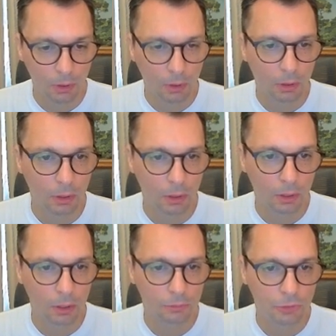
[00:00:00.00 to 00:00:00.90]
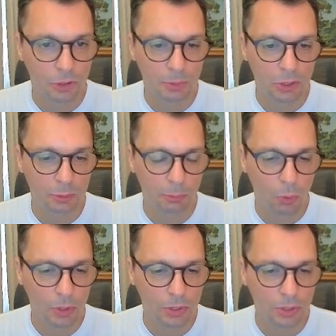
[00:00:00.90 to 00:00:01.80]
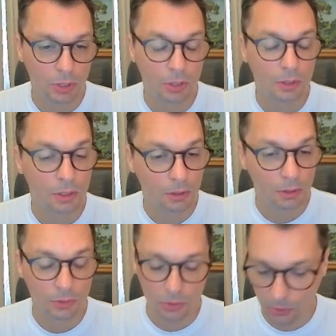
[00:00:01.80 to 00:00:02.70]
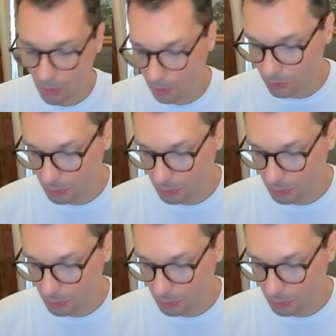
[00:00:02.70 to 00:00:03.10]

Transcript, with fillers: Frisbee sport, it's called Ultimate